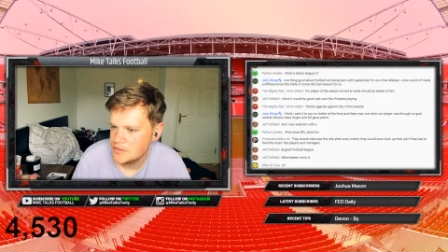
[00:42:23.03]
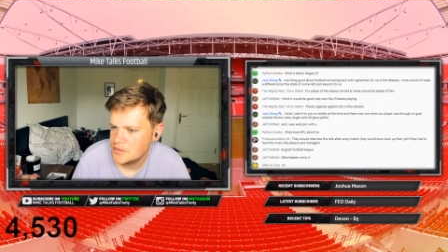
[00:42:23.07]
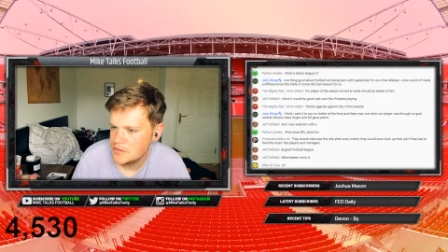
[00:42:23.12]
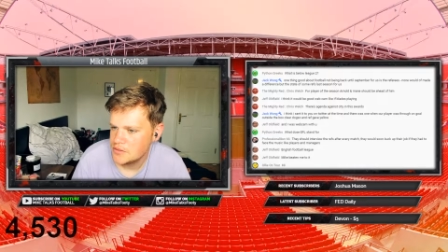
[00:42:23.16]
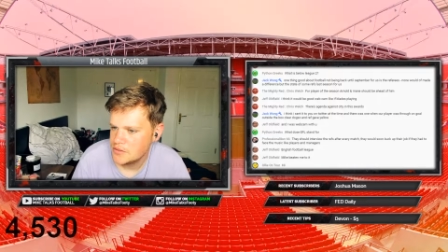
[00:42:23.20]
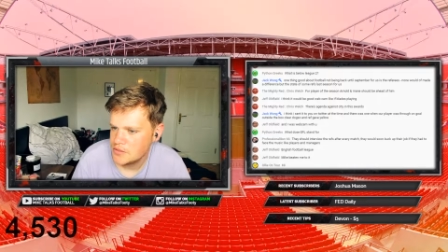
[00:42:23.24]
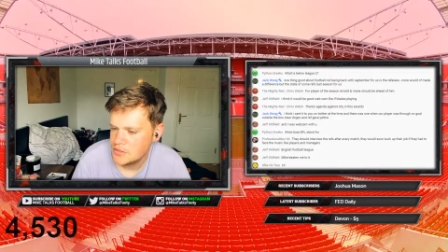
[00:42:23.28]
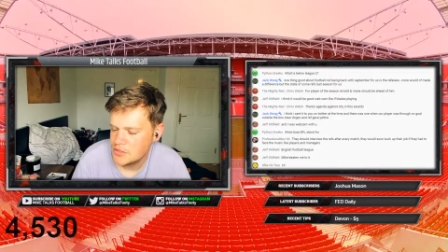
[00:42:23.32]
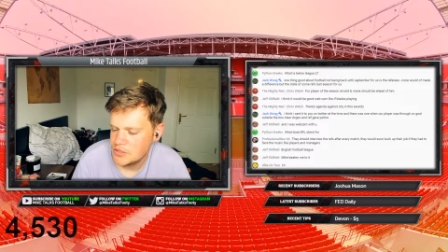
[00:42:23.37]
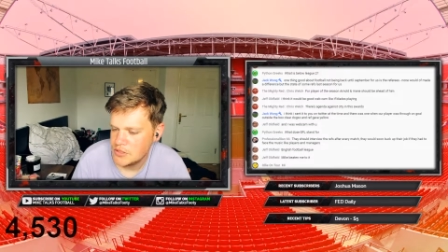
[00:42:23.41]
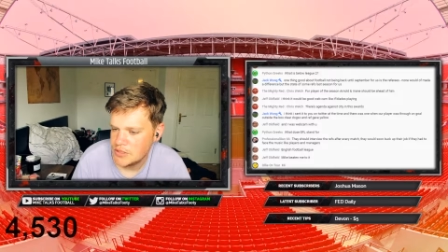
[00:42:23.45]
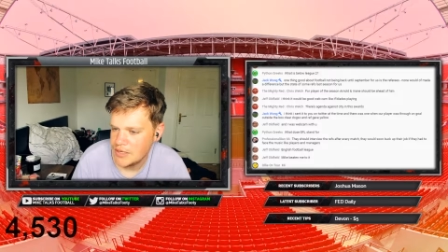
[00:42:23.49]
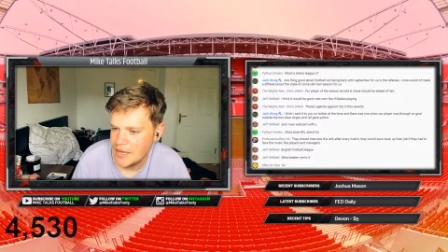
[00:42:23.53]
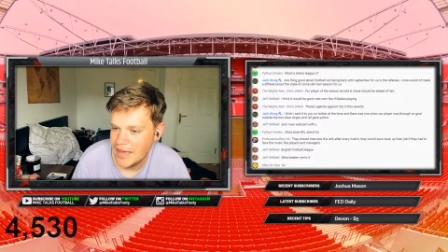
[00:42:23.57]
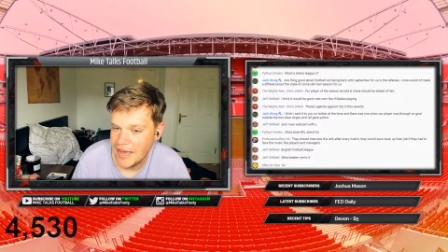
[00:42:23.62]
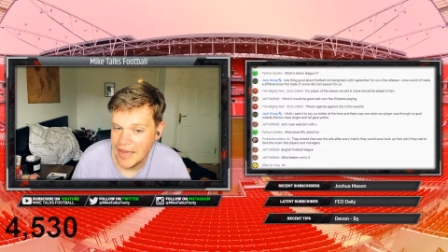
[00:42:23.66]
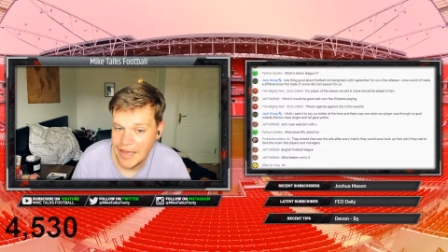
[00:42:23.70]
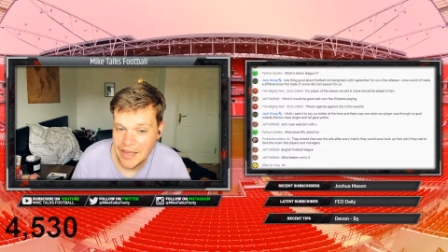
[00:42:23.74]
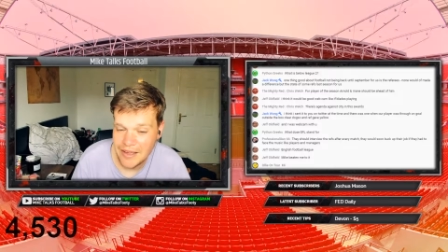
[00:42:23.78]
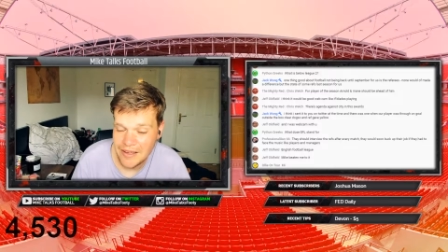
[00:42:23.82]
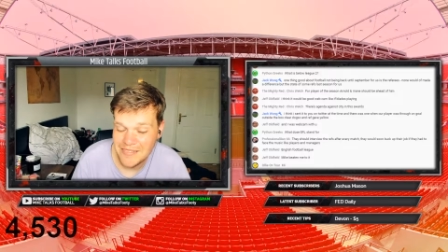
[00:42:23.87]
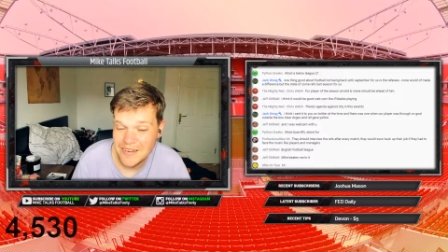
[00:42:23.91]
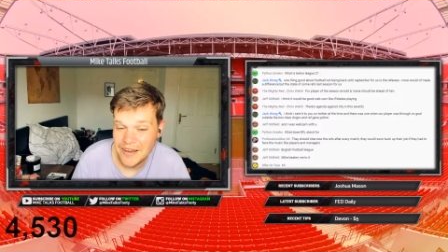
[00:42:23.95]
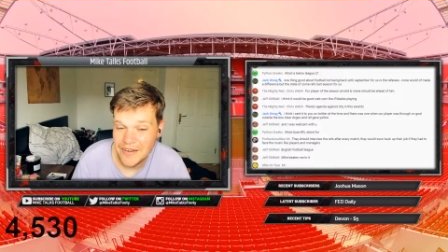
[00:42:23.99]
So
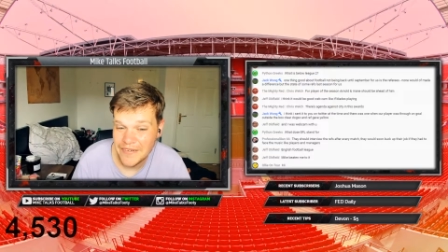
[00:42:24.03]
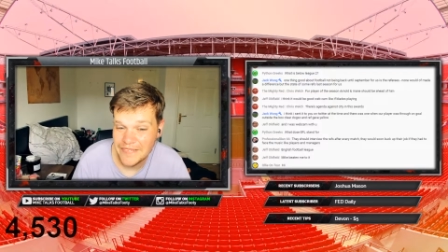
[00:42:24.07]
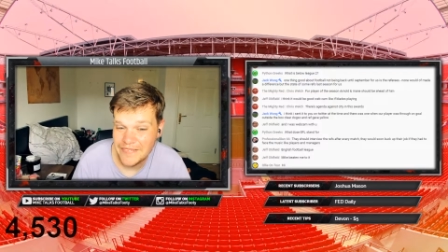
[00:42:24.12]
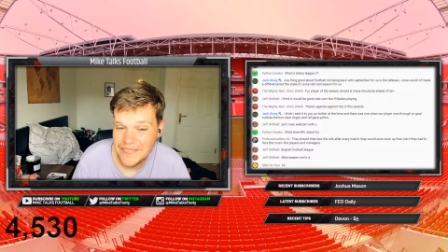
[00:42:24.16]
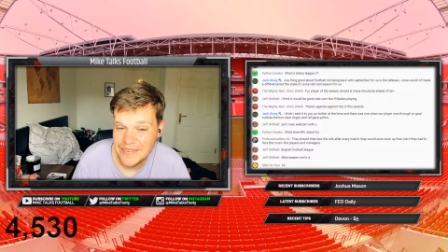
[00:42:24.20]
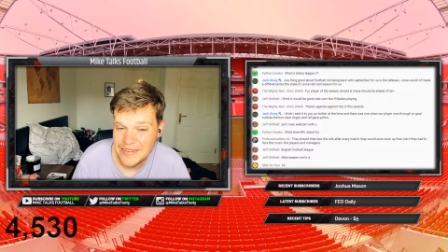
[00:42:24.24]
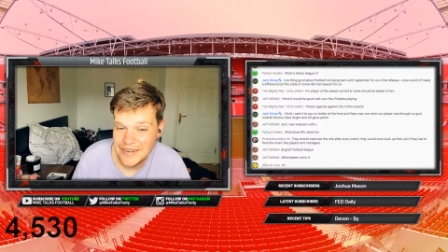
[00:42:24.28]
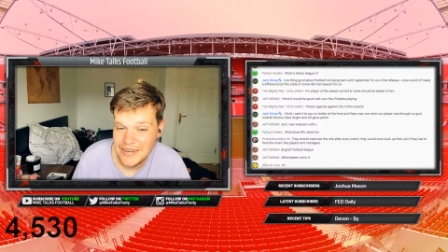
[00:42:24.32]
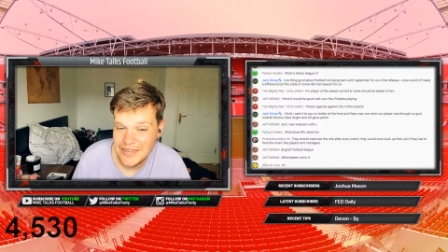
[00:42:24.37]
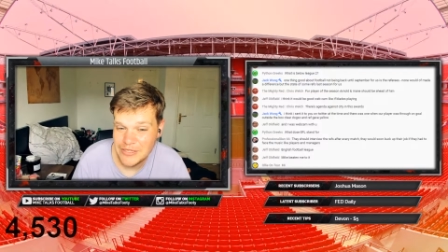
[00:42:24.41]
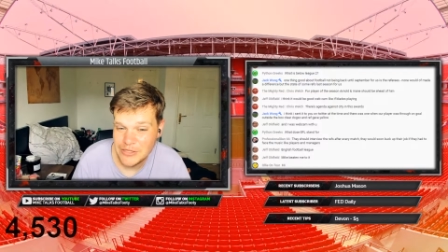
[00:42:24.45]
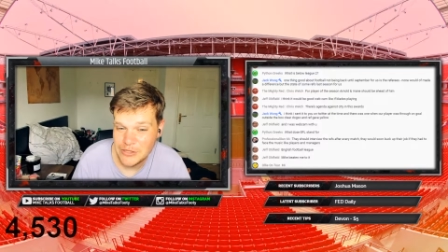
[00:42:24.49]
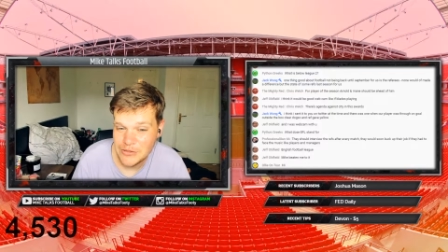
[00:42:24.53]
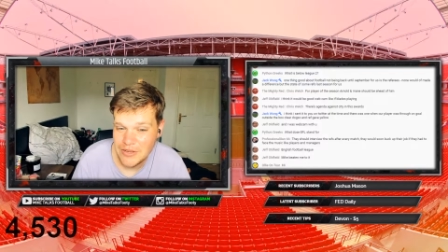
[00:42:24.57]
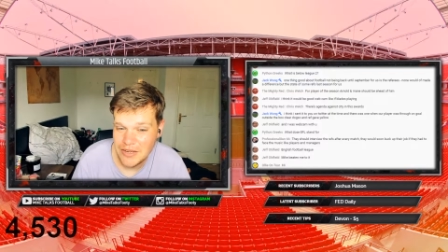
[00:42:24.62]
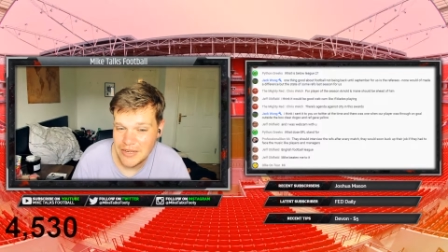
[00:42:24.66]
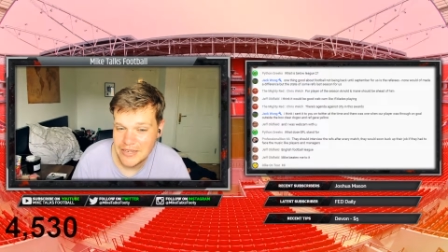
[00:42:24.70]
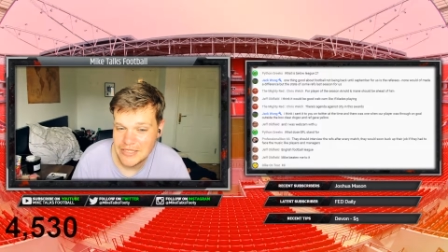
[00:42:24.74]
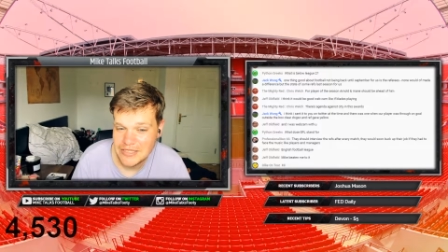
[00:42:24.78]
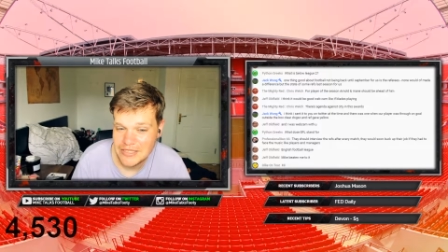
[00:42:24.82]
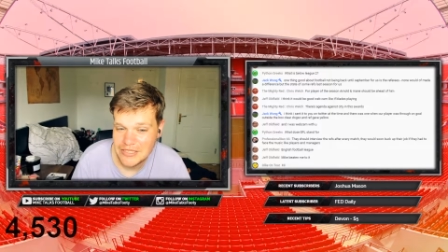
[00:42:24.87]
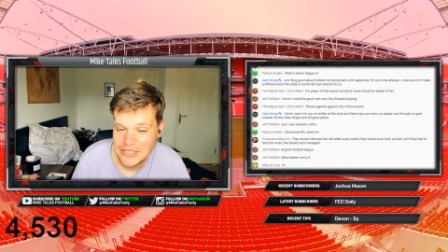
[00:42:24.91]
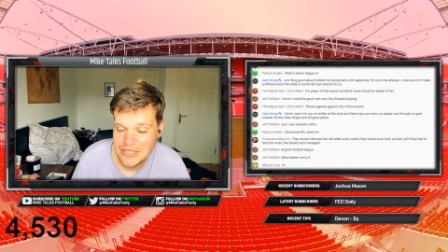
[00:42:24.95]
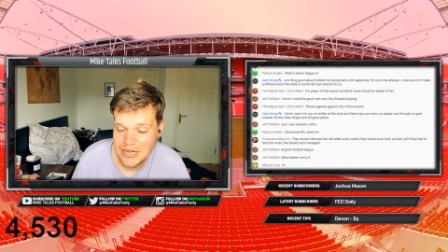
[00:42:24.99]
yeah, I think they do that
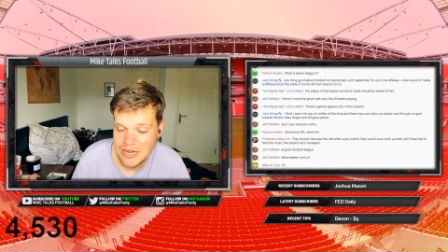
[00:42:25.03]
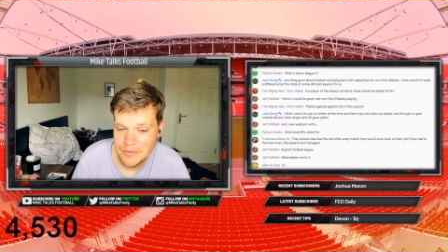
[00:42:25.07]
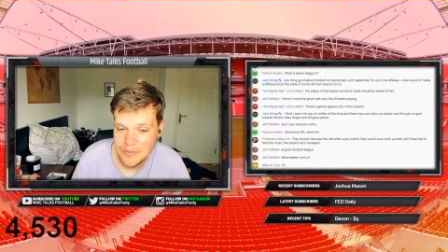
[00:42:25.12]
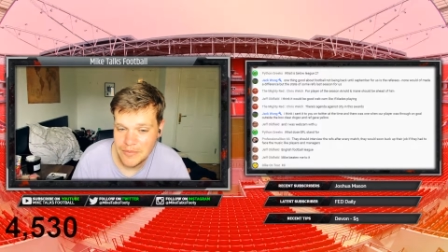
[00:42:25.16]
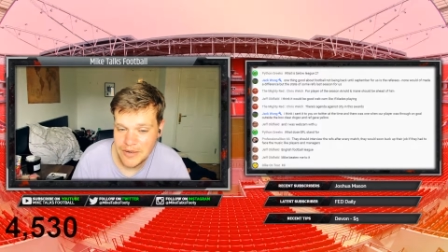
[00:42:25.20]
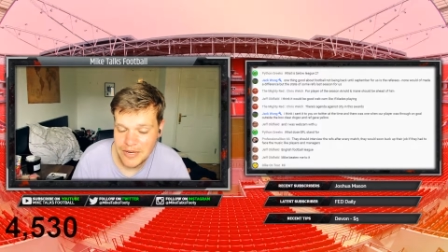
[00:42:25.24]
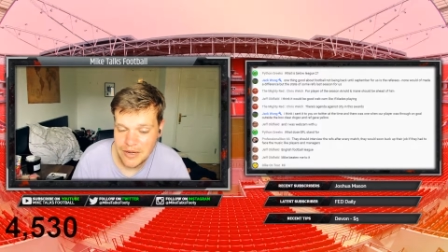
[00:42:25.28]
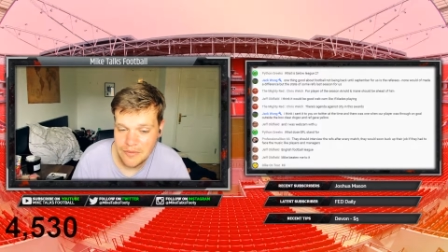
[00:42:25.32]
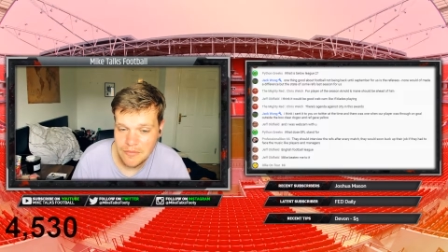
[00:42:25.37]
in Germany.